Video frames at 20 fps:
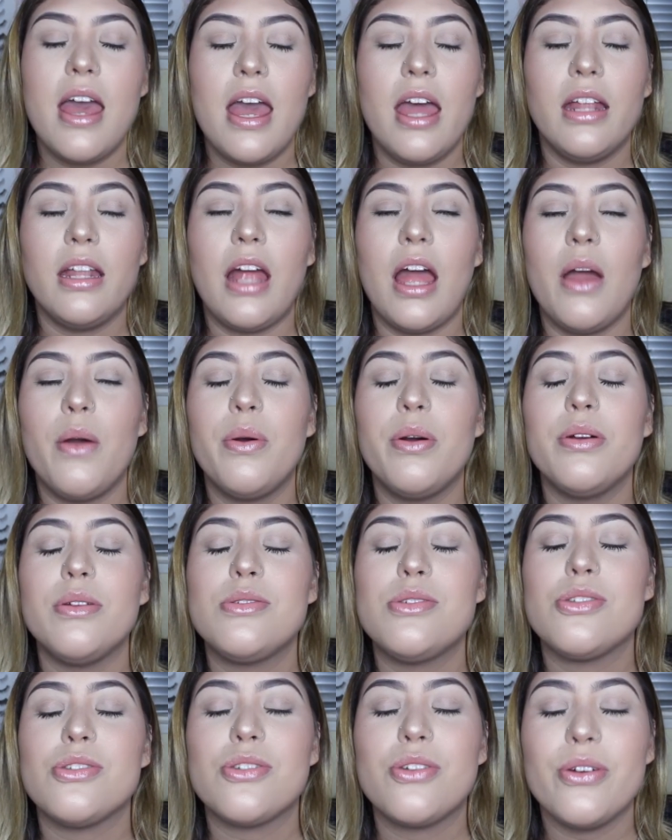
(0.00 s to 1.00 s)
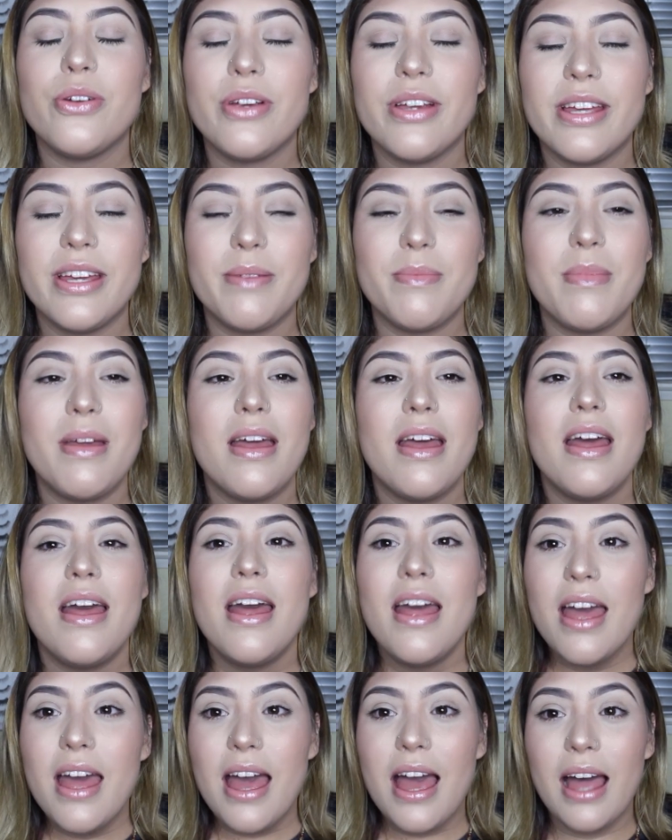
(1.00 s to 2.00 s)
and I would scream
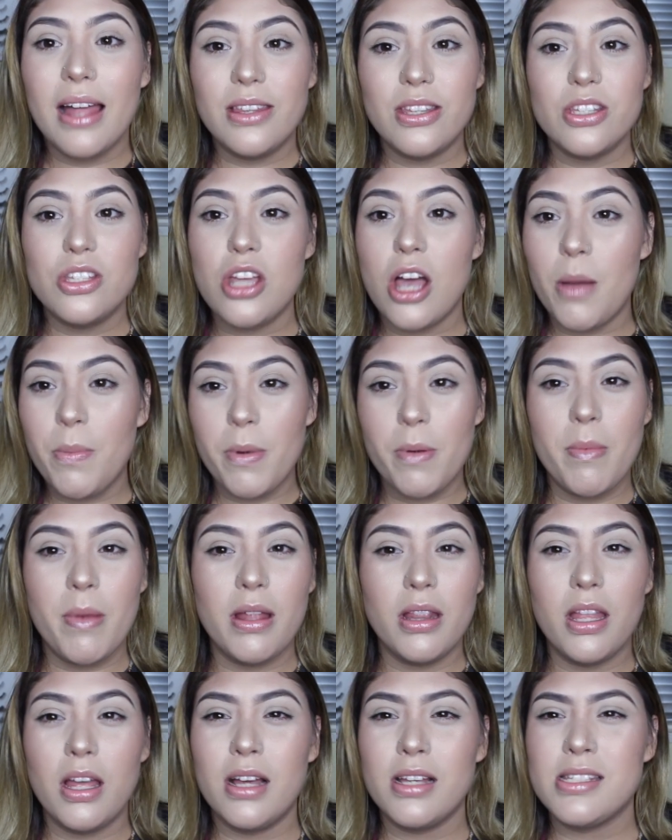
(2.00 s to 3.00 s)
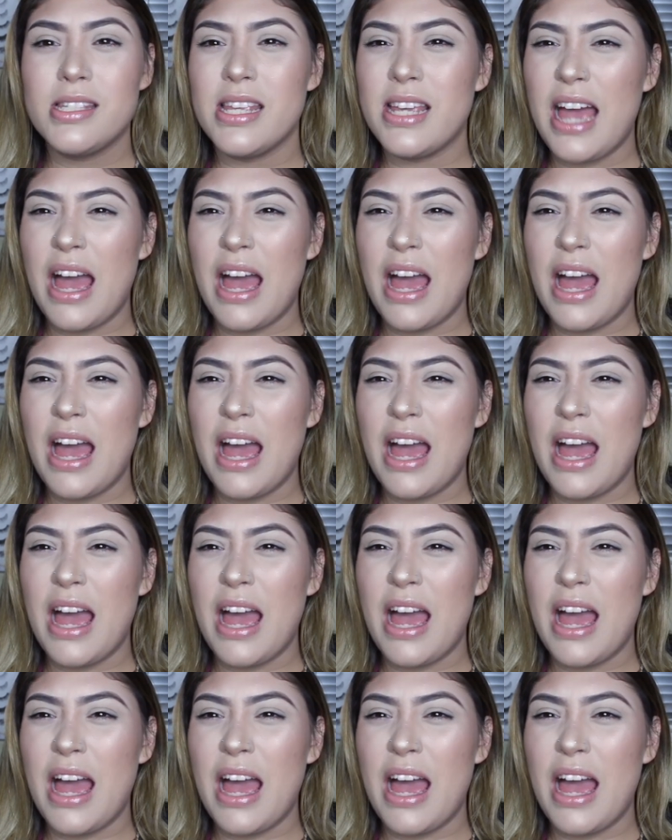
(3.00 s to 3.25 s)
at the top of my lungs.